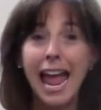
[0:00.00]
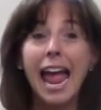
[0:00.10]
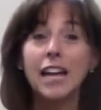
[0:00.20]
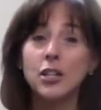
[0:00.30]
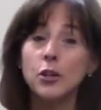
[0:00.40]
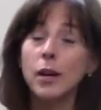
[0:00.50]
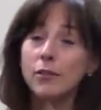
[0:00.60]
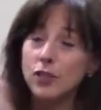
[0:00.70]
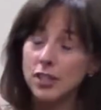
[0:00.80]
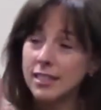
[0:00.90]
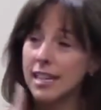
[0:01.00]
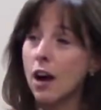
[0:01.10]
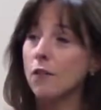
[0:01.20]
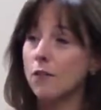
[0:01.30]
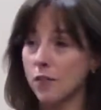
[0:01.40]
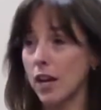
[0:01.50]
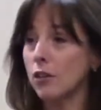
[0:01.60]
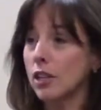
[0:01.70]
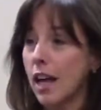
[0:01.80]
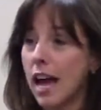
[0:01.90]
And you have just now
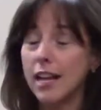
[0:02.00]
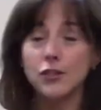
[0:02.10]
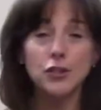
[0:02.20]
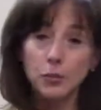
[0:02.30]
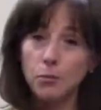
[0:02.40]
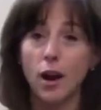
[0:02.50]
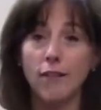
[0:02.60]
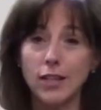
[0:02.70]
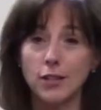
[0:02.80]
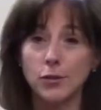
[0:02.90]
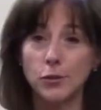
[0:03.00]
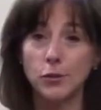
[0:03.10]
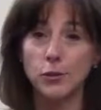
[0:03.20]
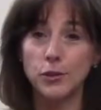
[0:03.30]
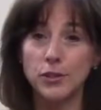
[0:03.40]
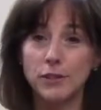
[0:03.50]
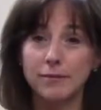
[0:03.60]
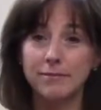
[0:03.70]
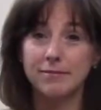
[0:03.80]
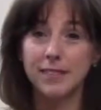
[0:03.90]
federalized your private schools.
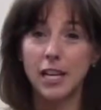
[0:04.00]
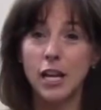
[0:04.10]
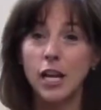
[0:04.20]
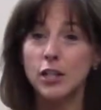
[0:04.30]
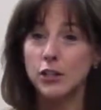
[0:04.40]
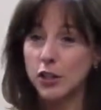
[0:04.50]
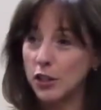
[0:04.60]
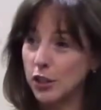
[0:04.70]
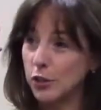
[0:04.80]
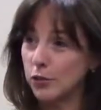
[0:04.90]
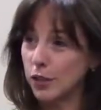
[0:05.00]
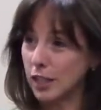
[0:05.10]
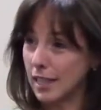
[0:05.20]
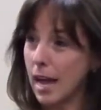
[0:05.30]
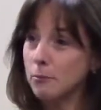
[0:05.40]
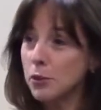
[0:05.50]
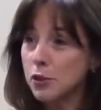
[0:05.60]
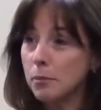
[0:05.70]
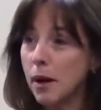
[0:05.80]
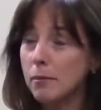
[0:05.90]
So you've
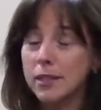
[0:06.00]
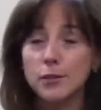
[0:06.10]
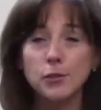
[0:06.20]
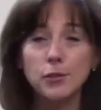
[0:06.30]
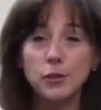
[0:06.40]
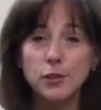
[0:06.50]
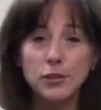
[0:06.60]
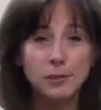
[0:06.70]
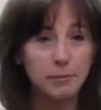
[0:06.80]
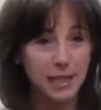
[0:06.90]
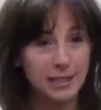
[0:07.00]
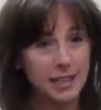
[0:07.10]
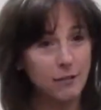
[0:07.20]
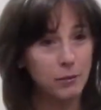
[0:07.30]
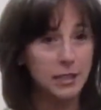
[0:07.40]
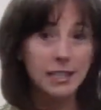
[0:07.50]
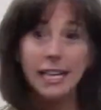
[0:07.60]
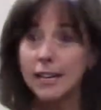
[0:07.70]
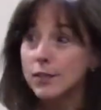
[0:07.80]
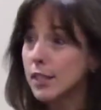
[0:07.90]
collapsed your public schools because everyone
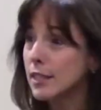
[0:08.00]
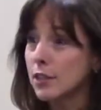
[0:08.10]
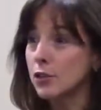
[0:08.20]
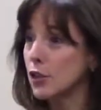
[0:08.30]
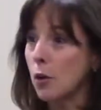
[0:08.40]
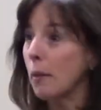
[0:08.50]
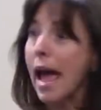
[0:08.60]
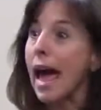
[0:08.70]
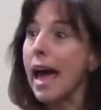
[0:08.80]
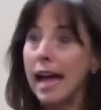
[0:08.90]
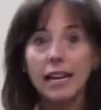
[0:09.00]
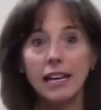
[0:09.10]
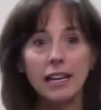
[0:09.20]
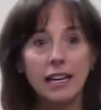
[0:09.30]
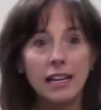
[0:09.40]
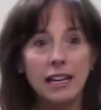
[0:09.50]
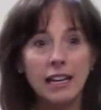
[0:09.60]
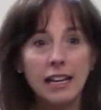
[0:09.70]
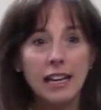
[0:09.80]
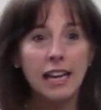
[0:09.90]
leaves because they're so bad.
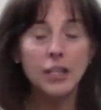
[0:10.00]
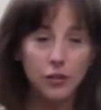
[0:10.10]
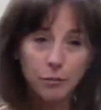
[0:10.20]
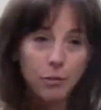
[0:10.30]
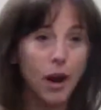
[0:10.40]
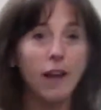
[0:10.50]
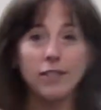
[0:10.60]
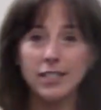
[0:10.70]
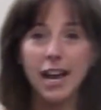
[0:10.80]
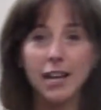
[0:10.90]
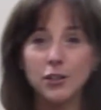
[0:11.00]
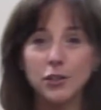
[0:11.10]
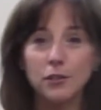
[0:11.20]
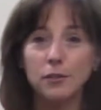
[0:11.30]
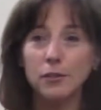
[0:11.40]
You've privatized your,